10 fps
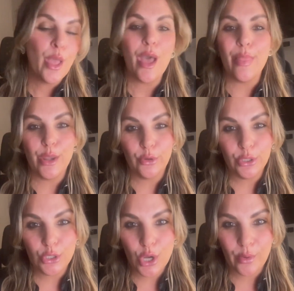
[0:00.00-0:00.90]
And then you're going
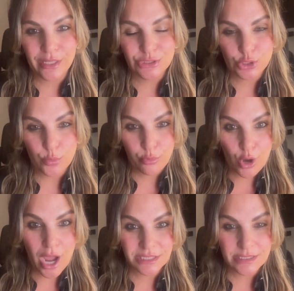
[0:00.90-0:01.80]
to go into
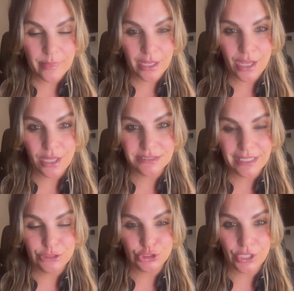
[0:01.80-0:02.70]
proximate
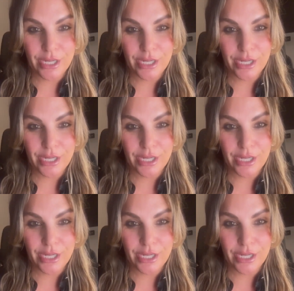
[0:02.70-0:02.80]
causation.